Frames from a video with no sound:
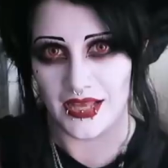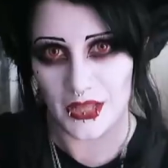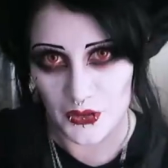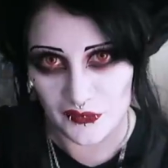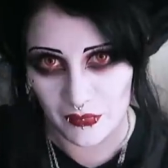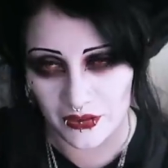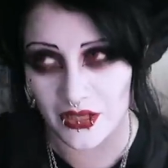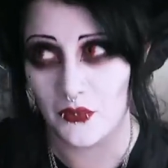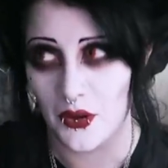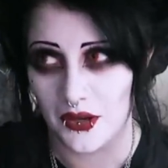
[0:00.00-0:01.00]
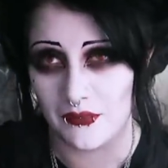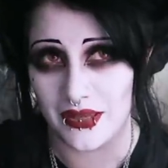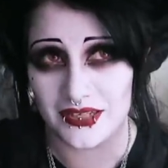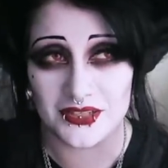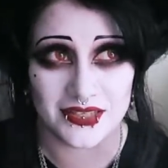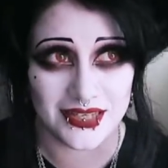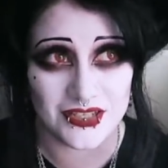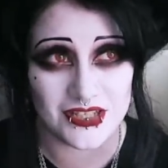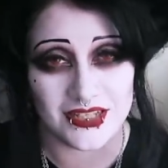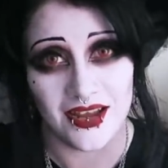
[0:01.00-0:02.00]
Hello everybody, welcome back to the
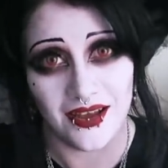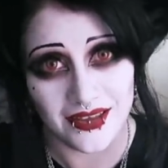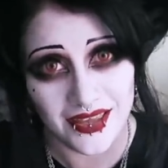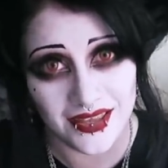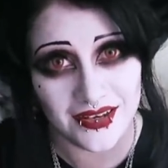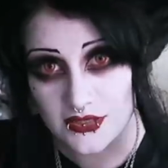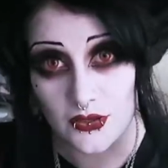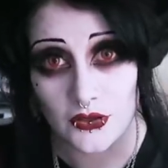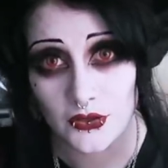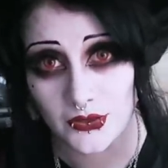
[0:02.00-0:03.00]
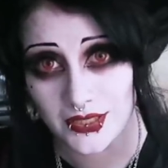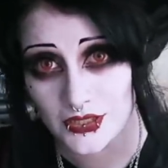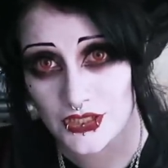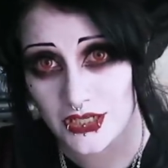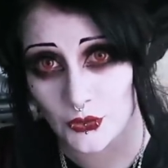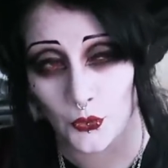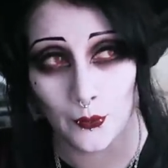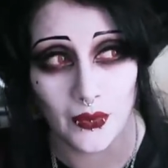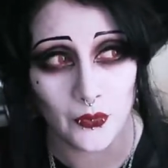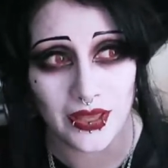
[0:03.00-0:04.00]
kitchen again. It's not a cooking channel,
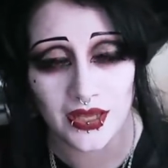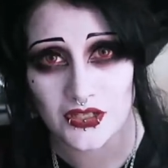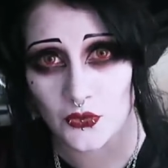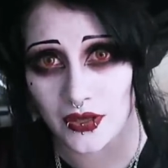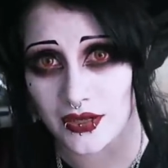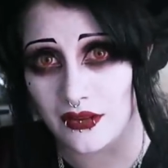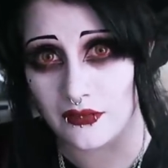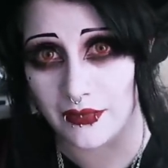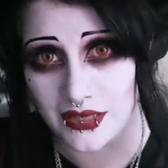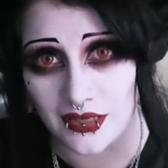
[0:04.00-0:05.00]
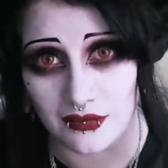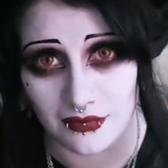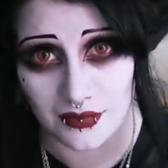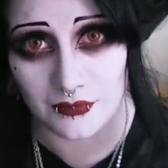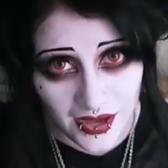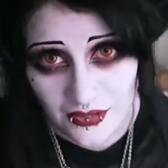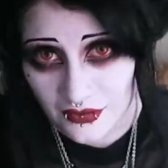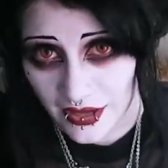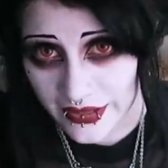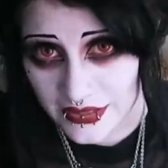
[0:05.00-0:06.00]
but we are doing another baking thing. I
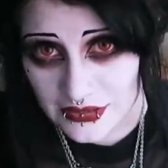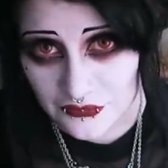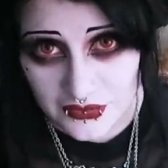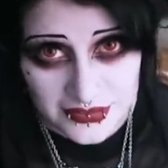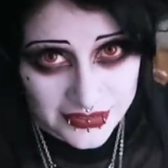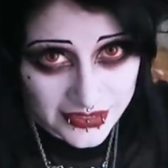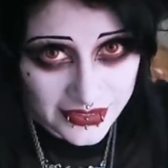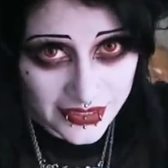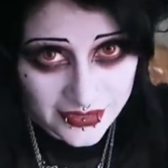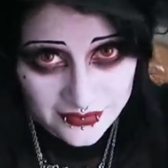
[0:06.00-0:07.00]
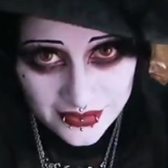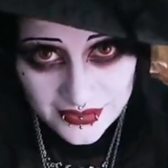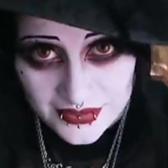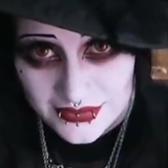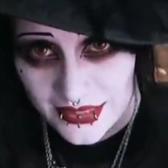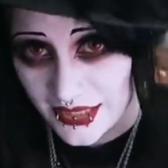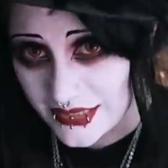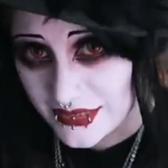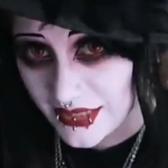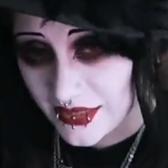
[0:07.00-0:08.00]
look kind of different today, and like, yeah,
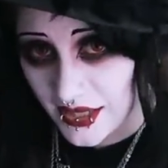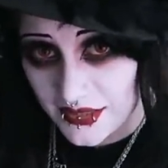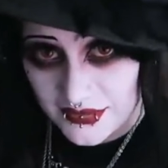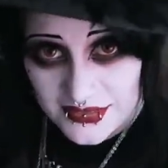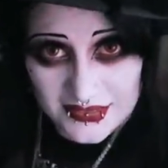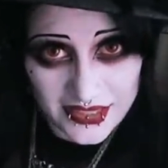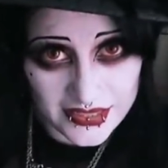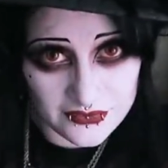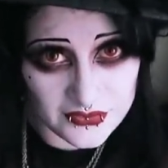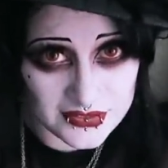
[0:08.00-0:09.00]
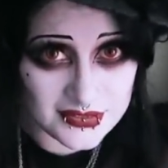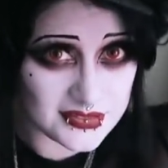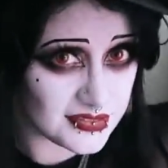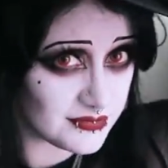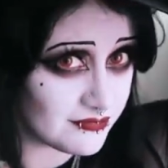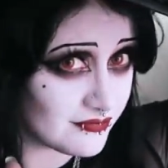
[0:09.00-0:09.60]
I can't decide if this is a